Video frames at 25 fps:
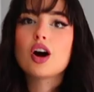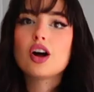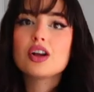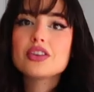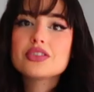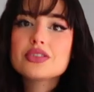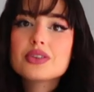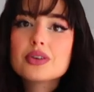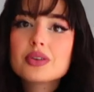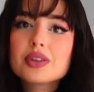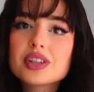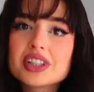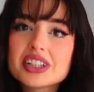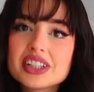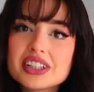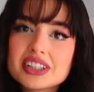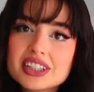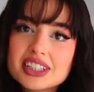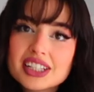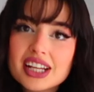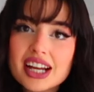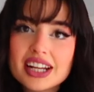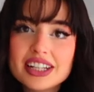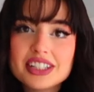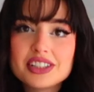Also,
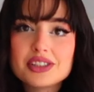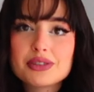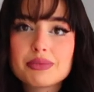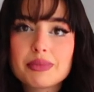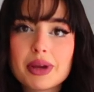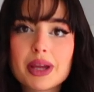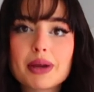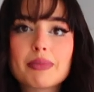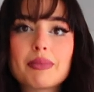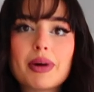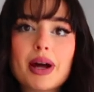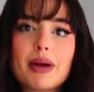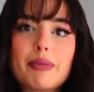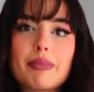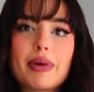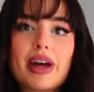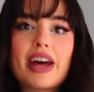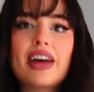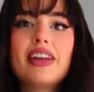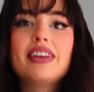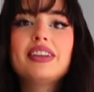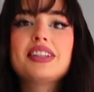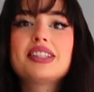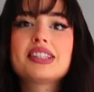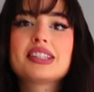clearly I need to make my
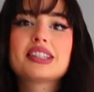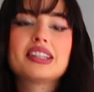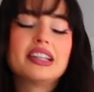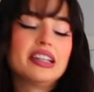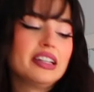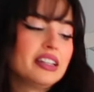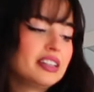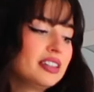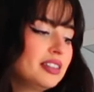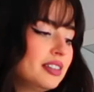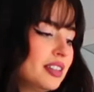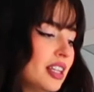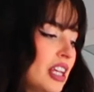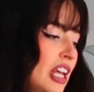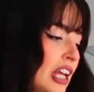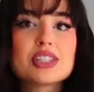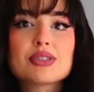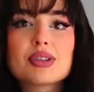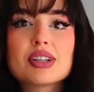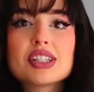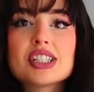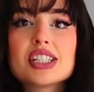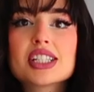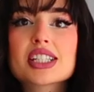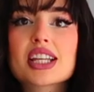bed still,
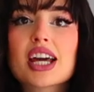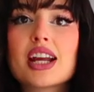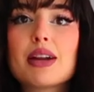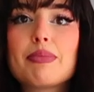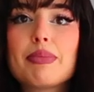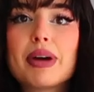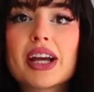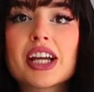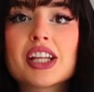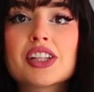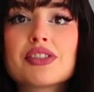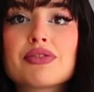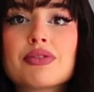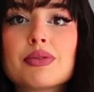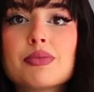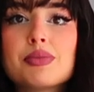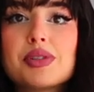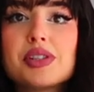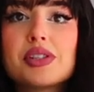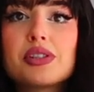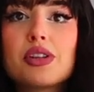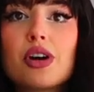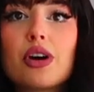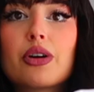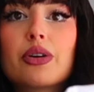so I just got a package from
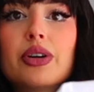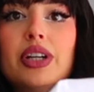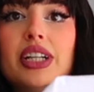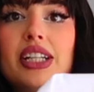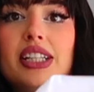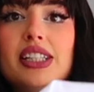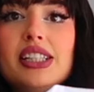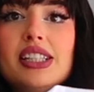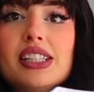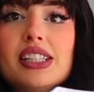Storeds.